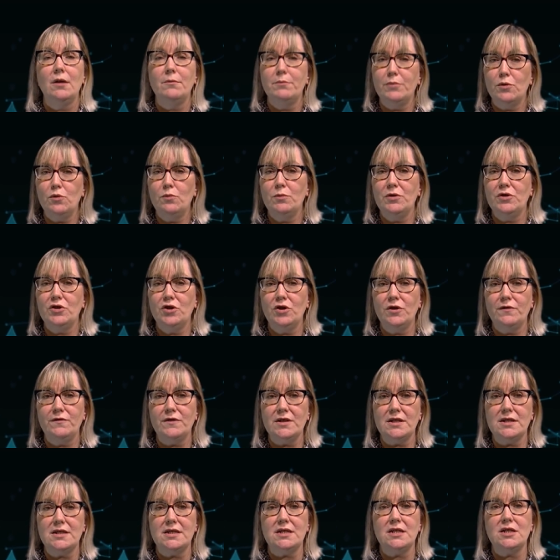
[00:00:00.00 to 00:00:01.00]
Bournemouth
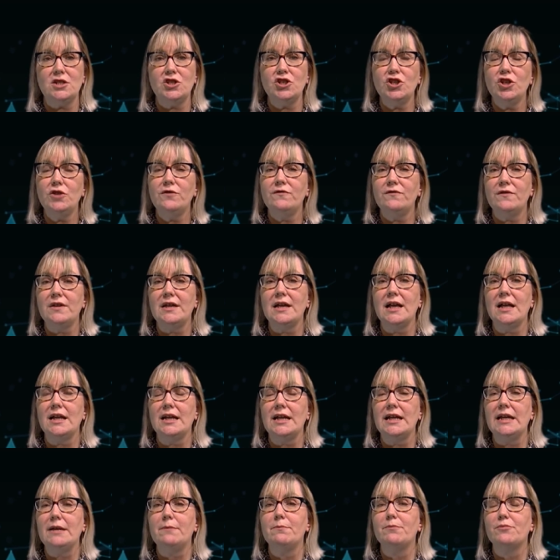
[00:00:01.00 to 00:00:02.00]
University's new
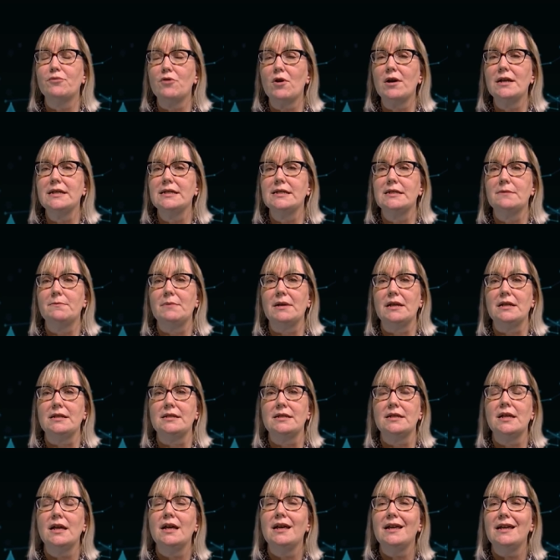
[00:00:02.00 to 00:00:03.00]
VLE,
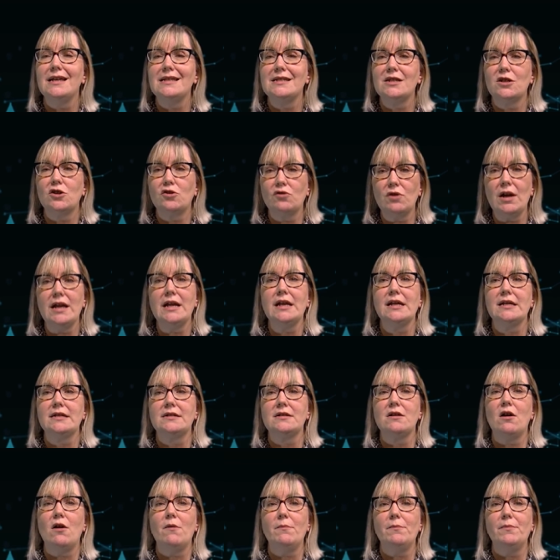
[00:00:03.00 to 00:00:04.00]
Brightspace, is a great
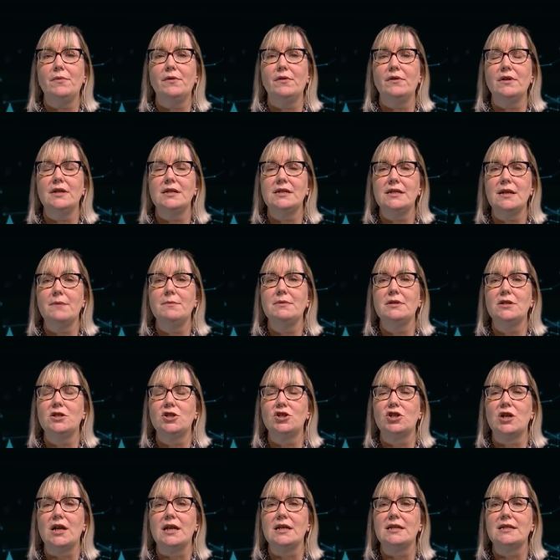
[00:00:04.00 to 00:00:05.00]
example that
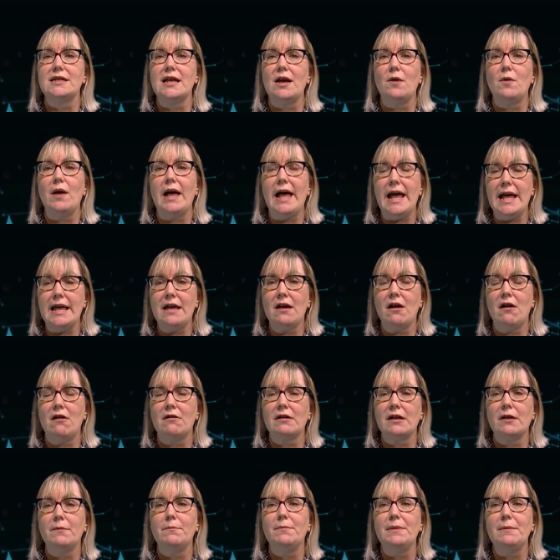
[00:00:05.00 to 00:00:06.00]
demonstrates how AR
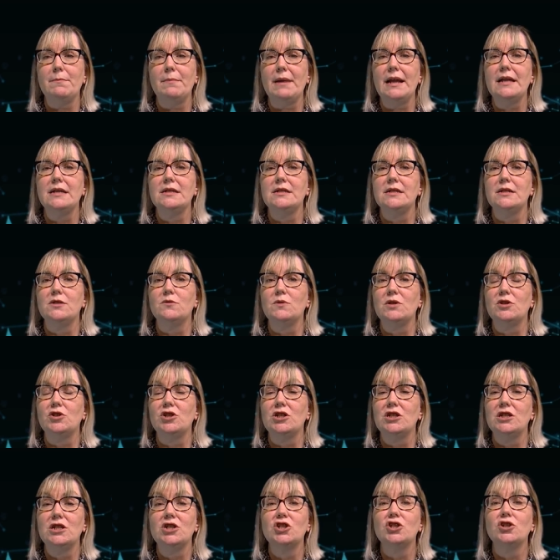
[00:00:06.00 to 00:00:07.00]
can be blended with
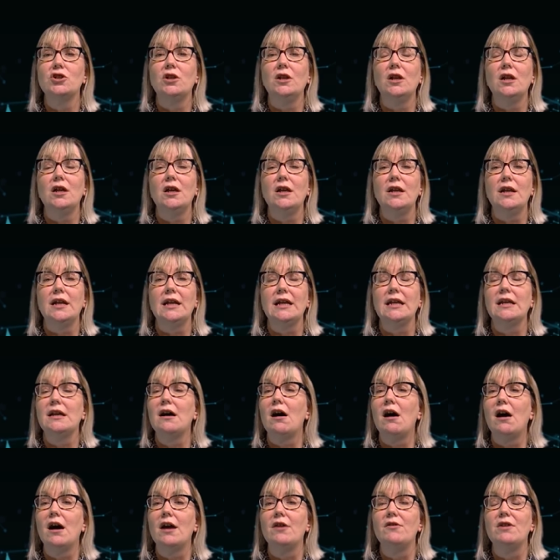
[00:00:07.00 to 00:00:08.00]
traditional learning in
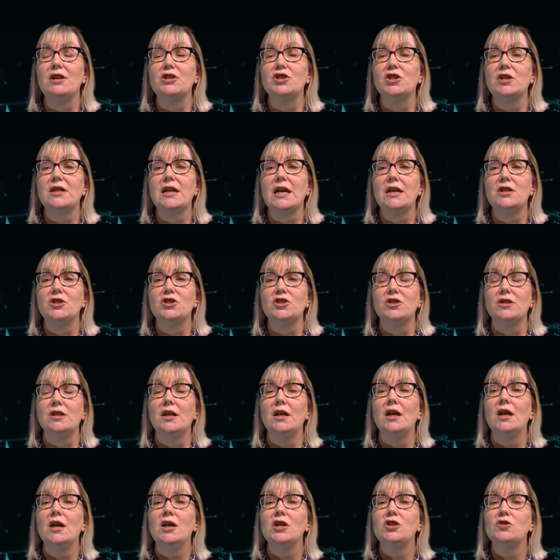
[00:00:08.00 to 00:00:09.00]
higher education
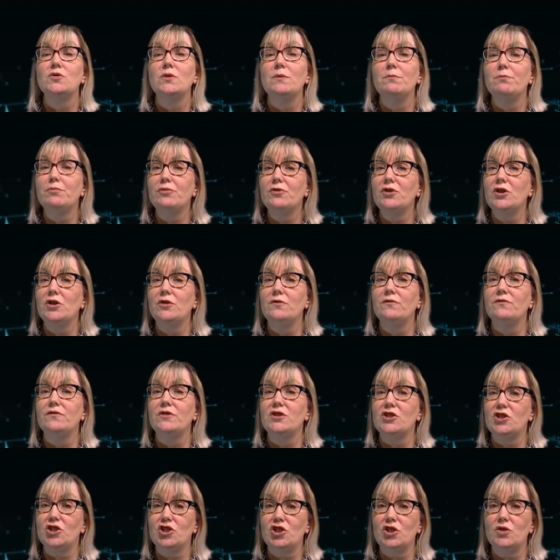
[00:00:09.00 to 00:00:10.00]
to improve the
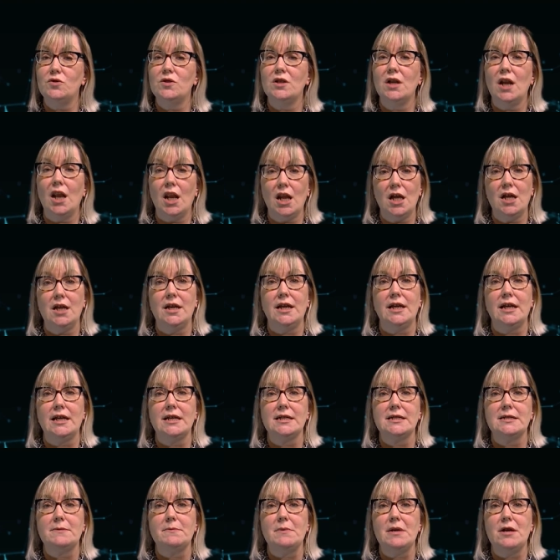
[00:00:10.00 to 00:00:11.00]
student learning
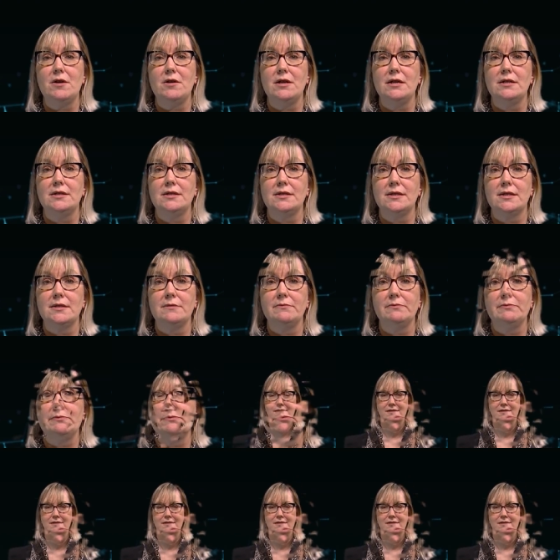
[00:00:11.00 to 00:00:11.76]
experience.